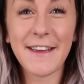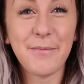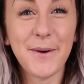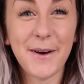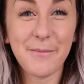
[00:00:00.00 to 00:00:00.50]
they
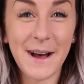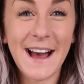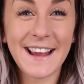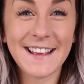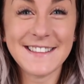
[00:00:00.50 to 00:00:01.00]
put a
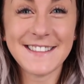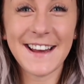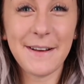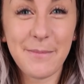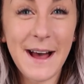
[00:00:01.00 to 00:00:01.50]
bag
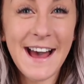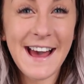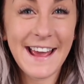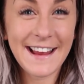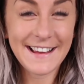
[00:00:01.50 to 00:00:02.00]
inside a
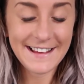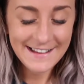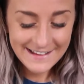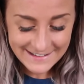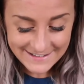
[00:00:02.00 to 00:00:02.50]
bag.
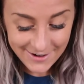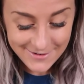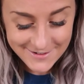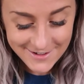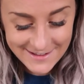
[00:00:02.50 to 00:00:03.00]

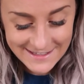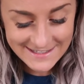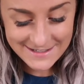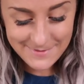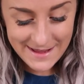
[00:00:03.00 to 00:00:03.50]
Don't do
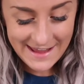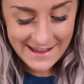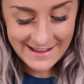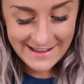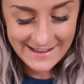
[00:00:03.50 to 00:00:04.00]
this to
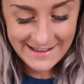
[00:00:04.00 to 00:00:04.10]
me.